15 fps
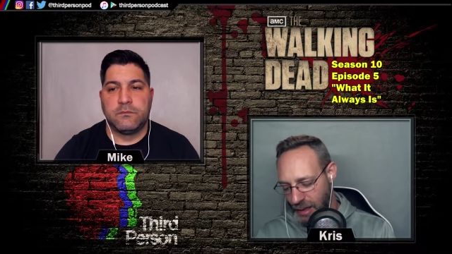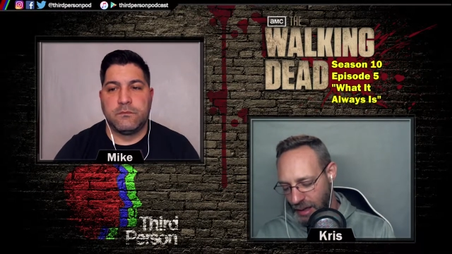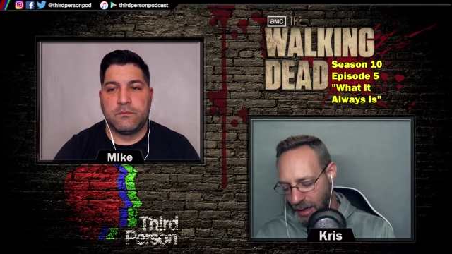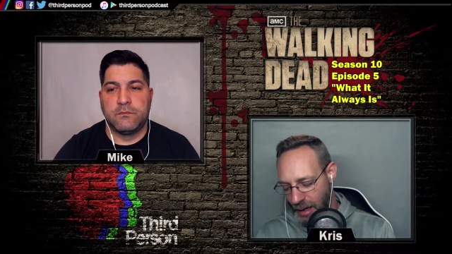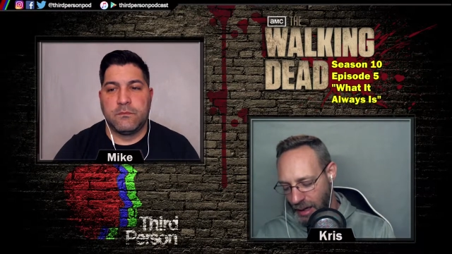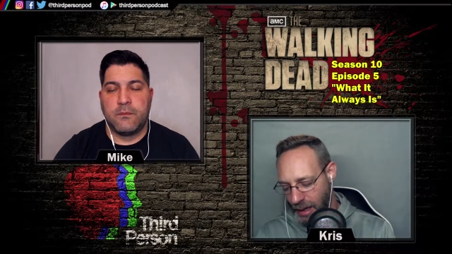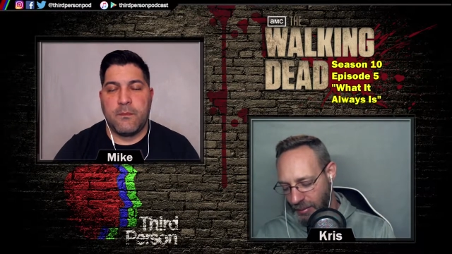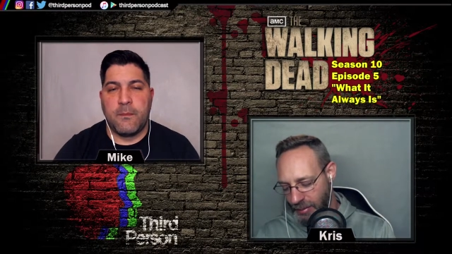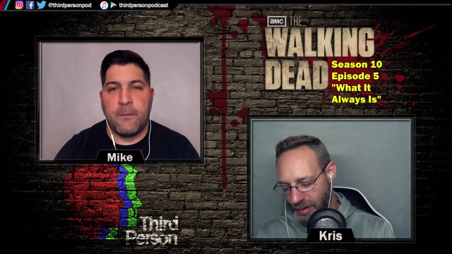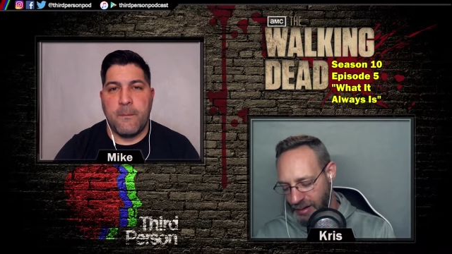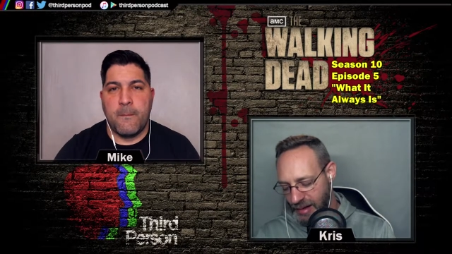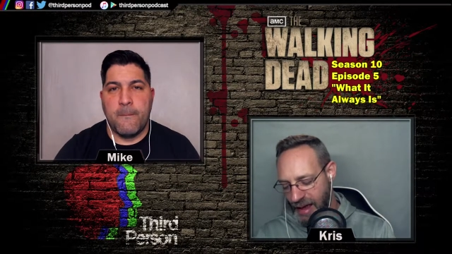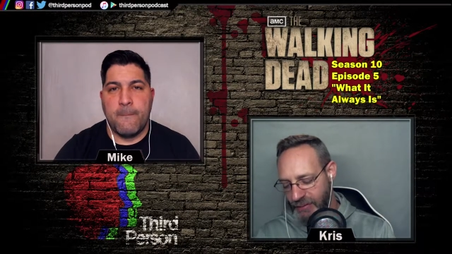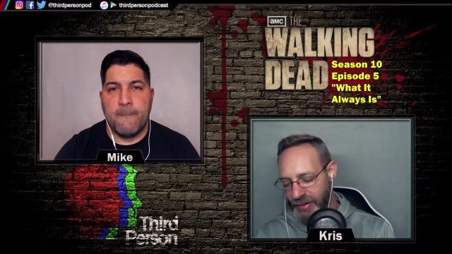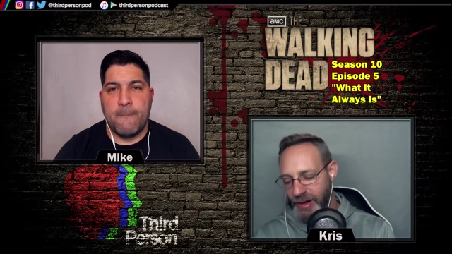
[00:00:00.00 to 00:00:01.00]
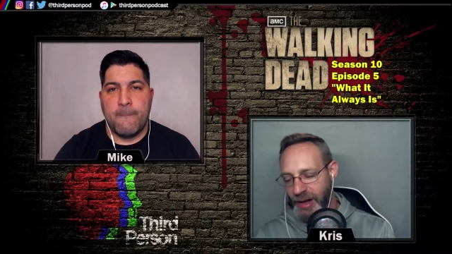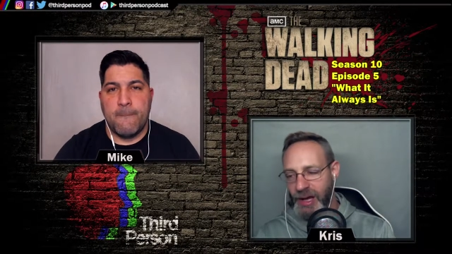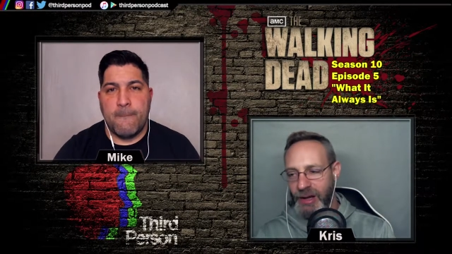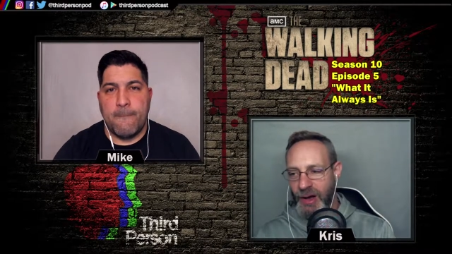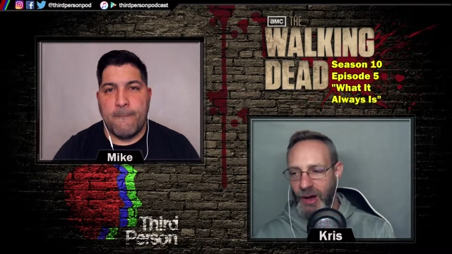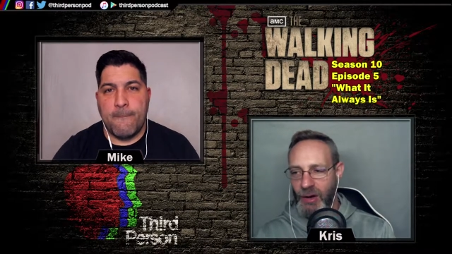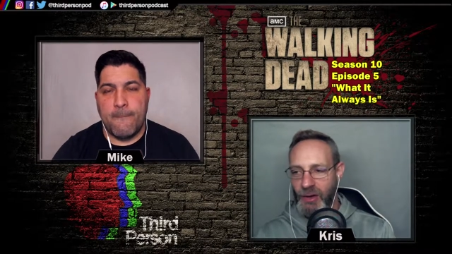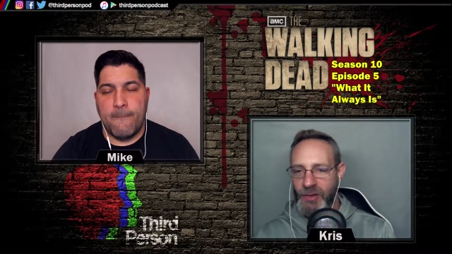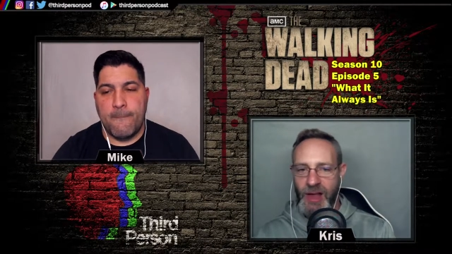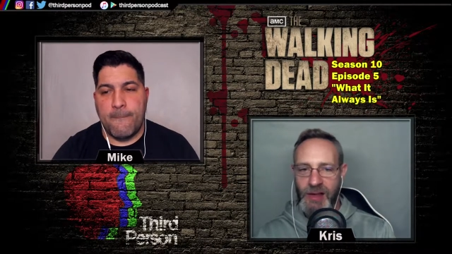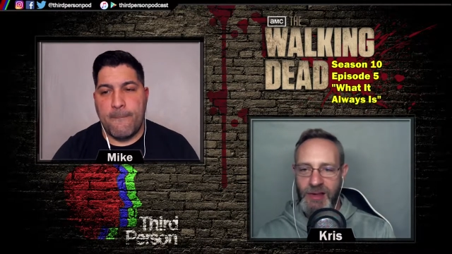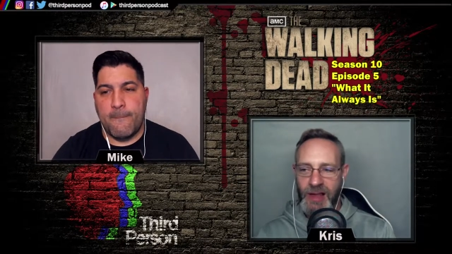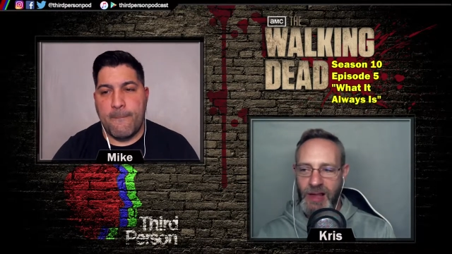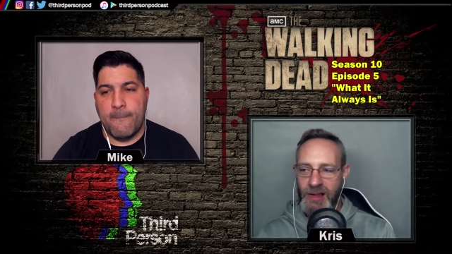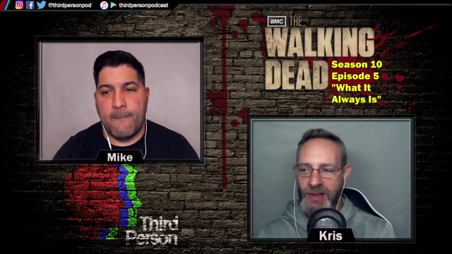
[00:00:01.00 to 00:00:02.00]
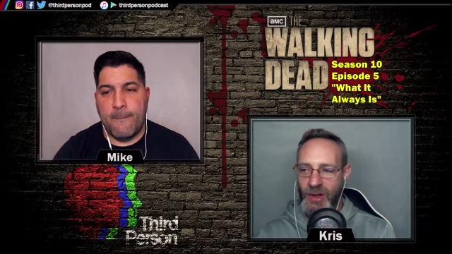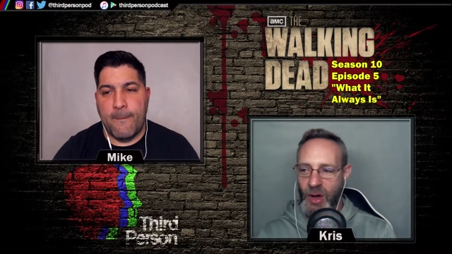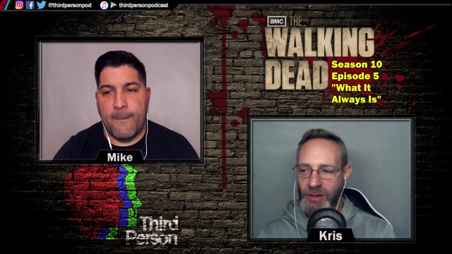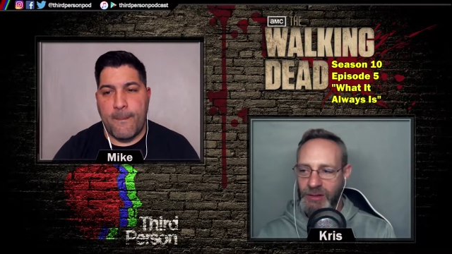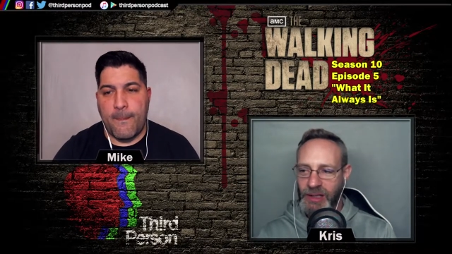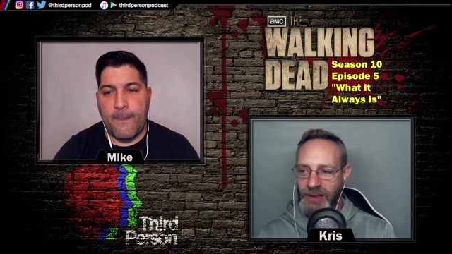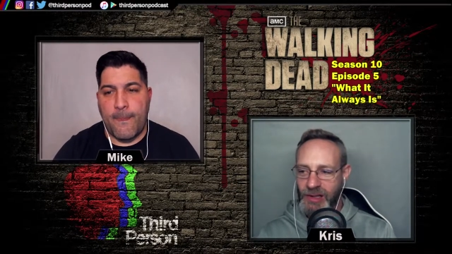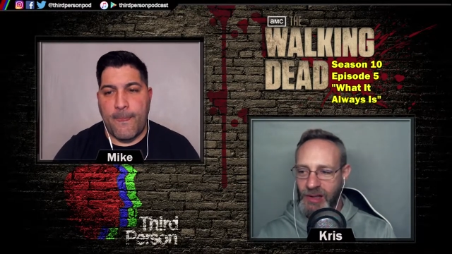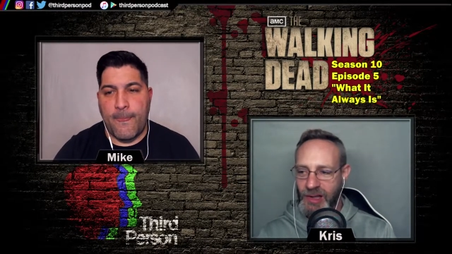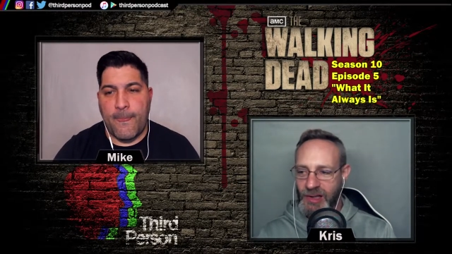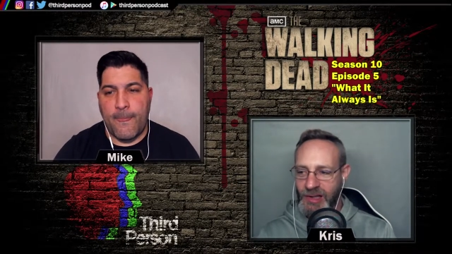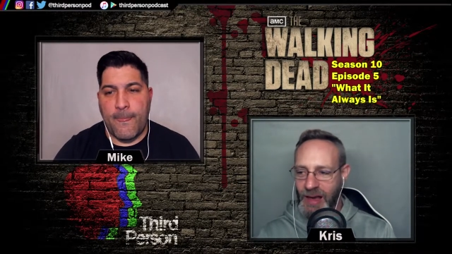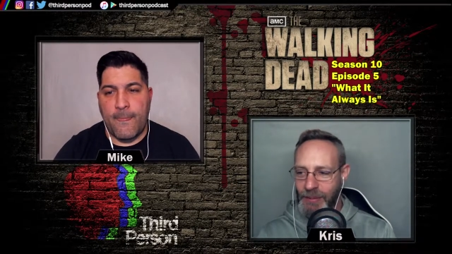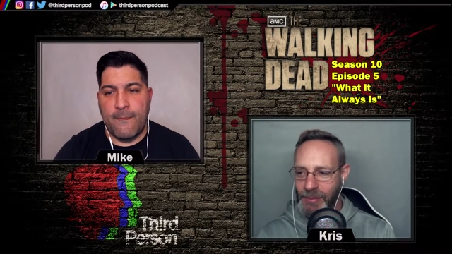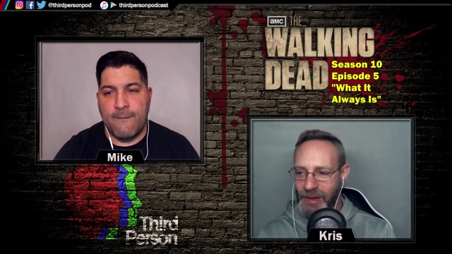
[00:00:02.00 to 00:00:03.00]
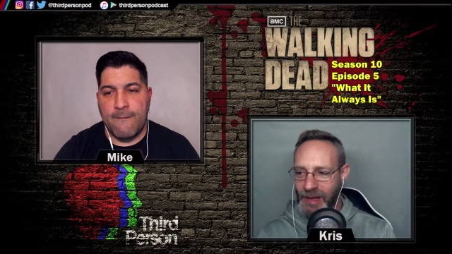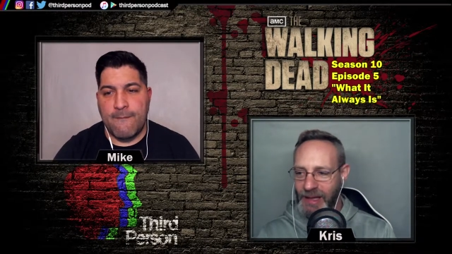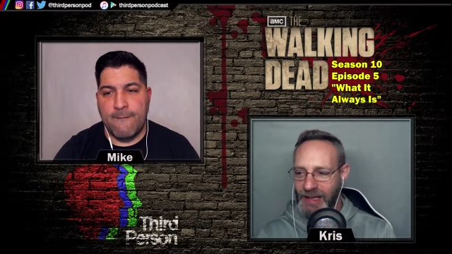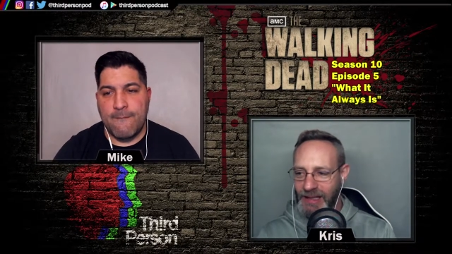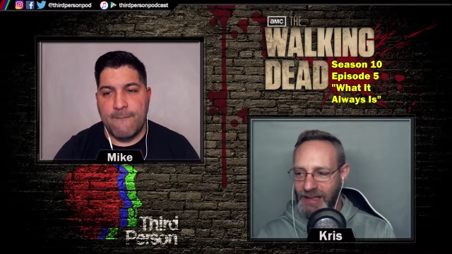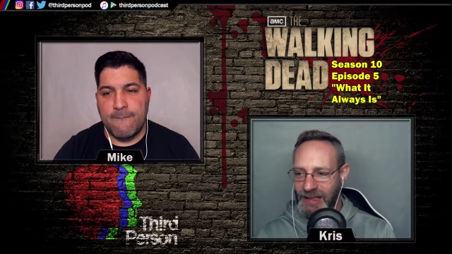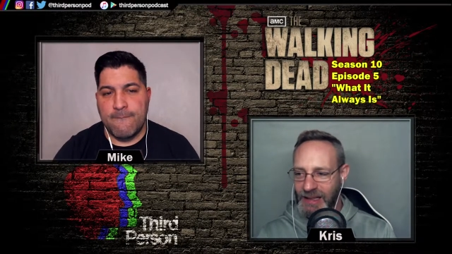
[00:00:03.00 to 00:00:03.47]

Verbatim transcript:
Speaker 1: um, Heaven I Know. It's that song that they just kept playing,